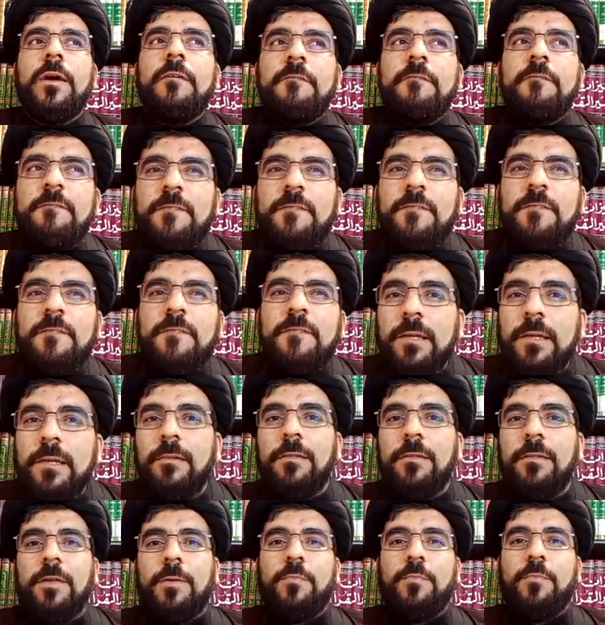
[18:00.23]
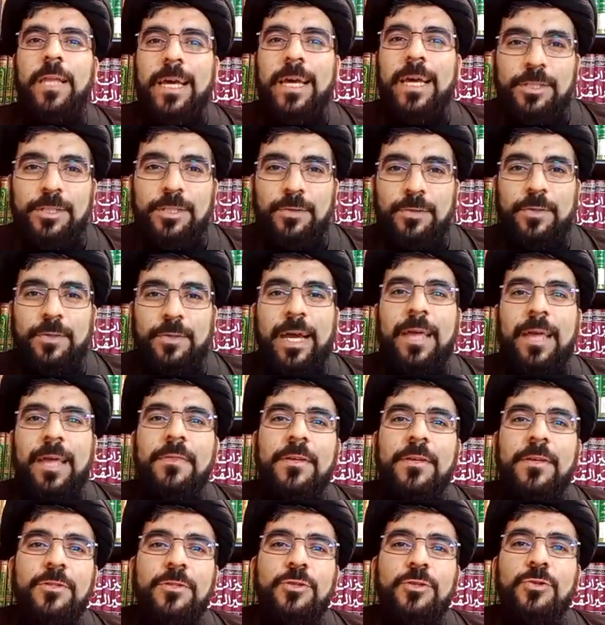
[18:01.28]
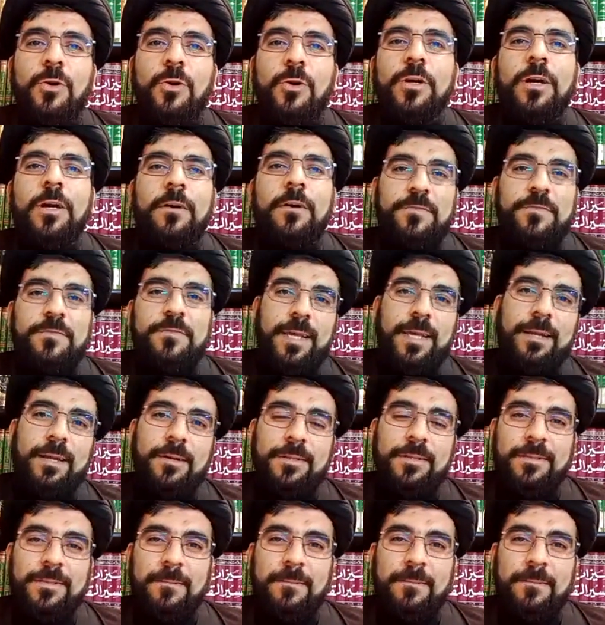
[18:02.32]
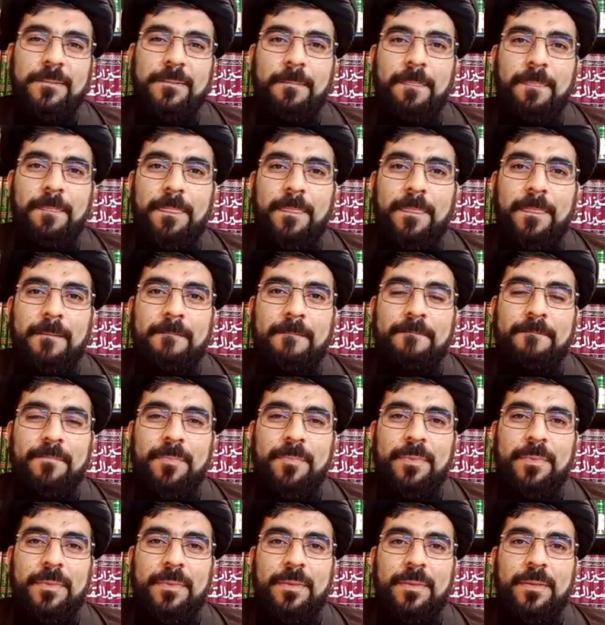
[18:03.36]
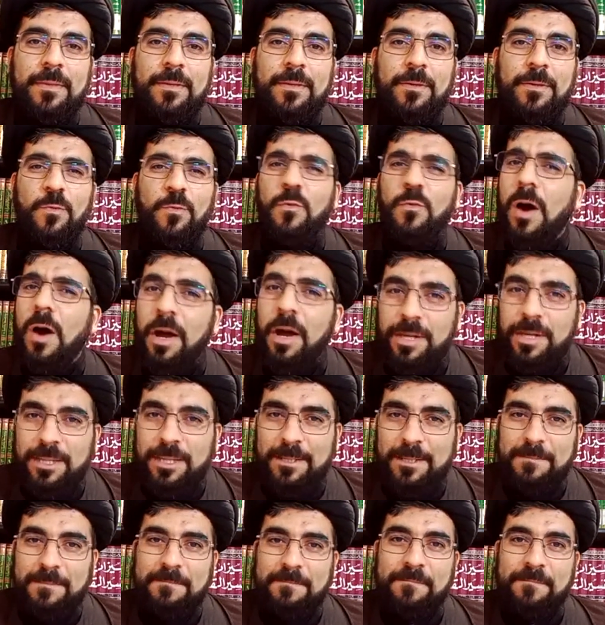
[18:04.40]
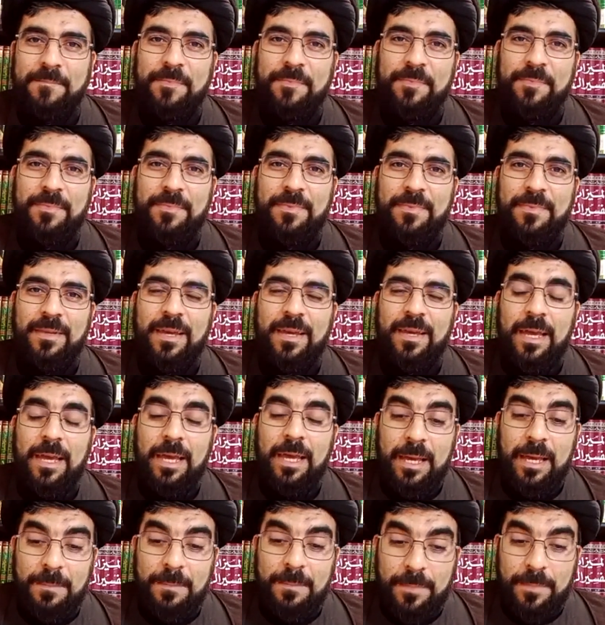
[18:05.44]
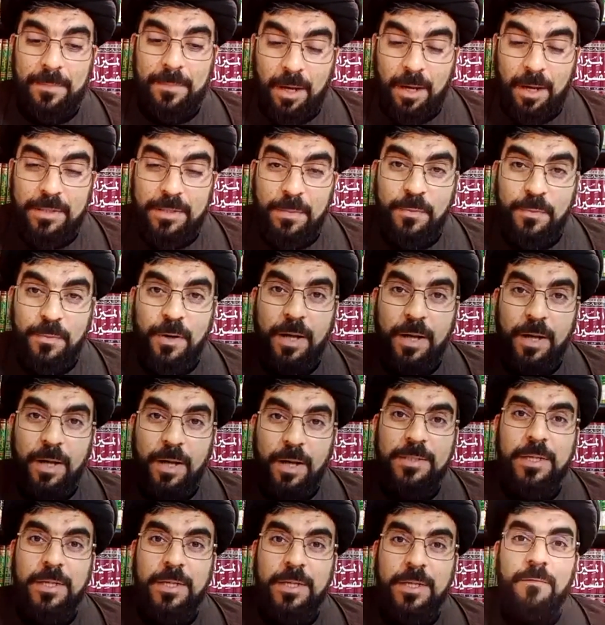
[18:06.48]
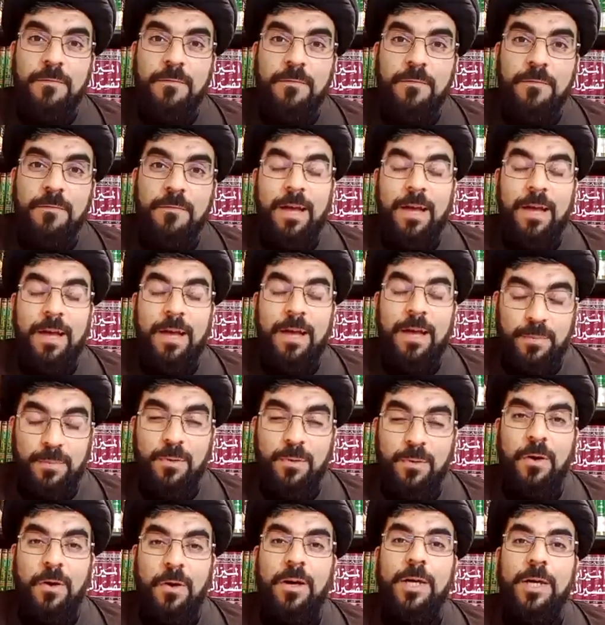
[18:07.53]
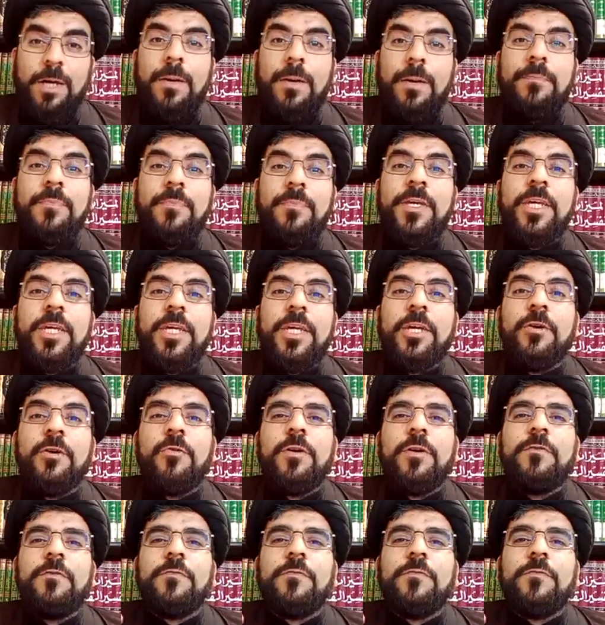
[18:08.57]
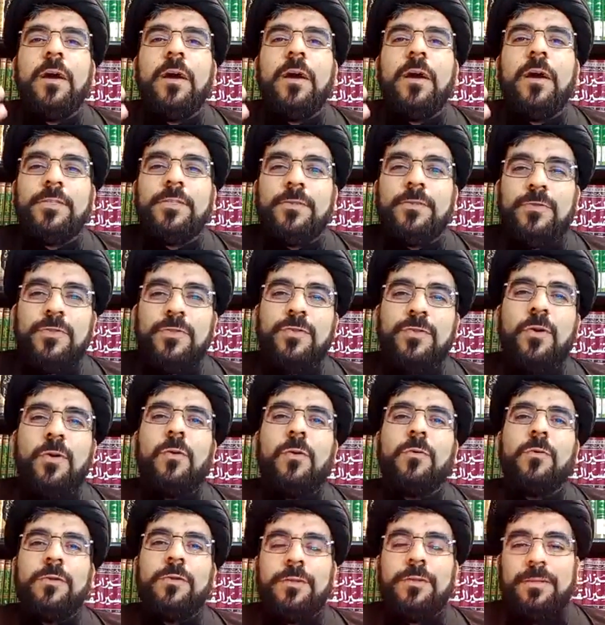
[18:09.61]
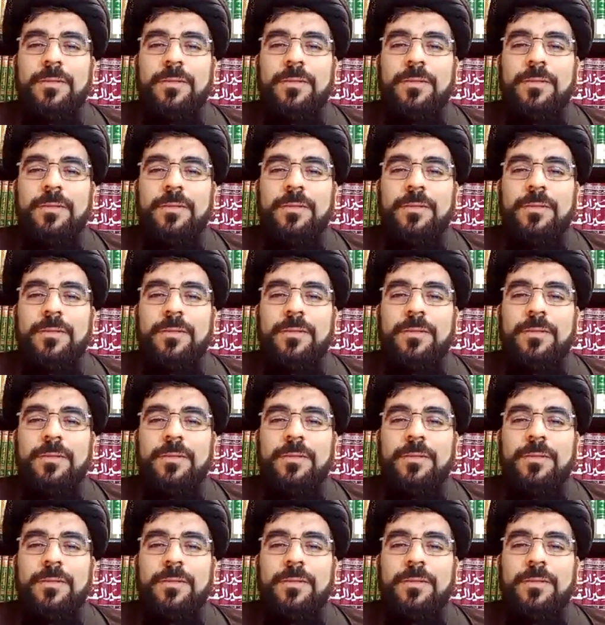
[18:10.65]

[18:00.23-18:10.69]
feel the pleasure and the joy of salat. Why? Because the process of al-muraqabah purifies your soul.